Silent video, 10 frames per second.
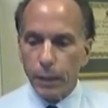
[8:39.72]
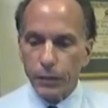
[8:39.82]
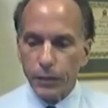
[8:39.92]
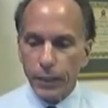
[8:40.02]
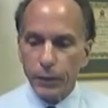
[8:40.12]

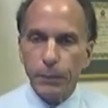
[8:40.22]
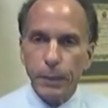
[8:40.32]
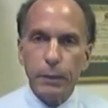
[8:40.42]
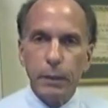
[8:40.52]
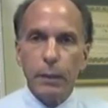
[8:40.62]

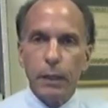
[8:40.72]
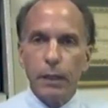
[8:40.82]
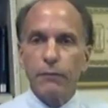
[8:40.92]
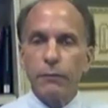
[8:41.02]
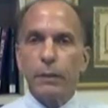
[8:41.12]
assessment
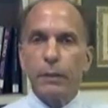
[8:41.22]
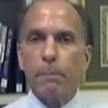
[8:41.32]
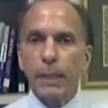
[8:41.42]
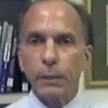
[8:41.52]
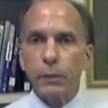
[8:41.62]
of
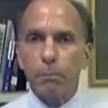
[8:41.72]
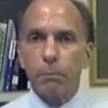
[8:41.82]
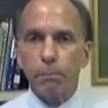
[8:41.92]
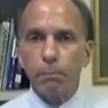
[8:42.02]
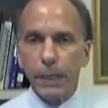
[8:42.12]
medical
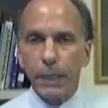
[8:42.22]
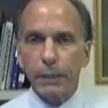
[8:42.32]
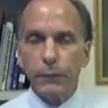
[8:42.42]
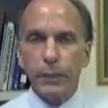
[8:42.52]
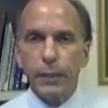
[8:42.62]

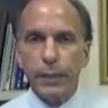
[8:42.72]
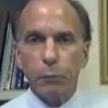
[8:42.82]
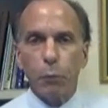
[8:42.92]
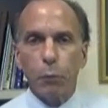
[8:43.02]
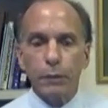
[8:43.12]
benefit
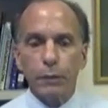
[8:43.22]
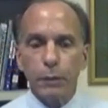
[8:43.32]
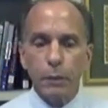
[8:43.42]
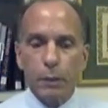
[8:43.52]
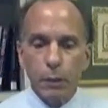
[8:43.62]
that one